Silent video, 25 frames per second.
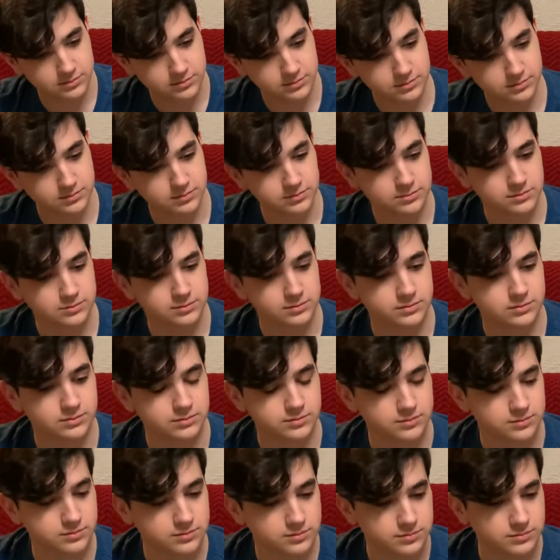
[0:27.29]

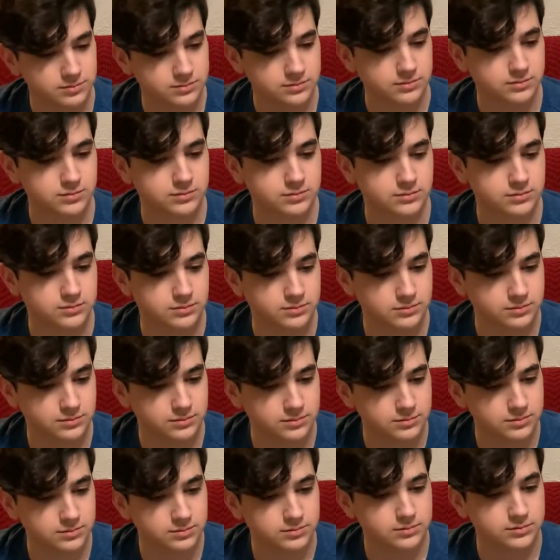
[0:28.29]

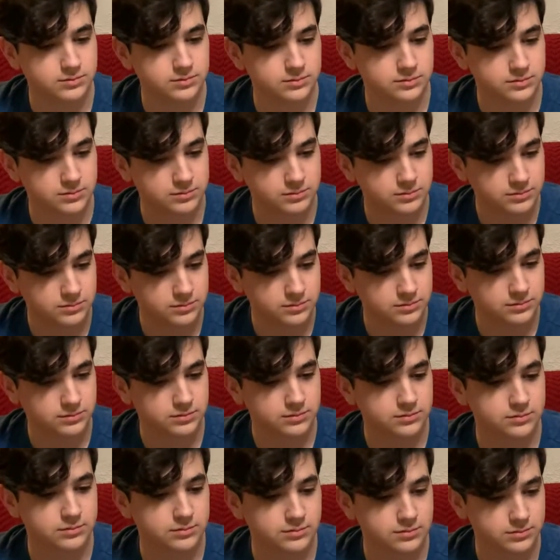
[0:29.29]

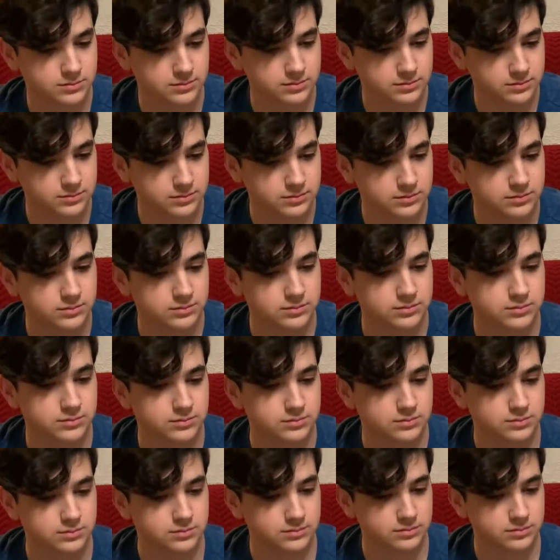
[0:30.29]
(silent)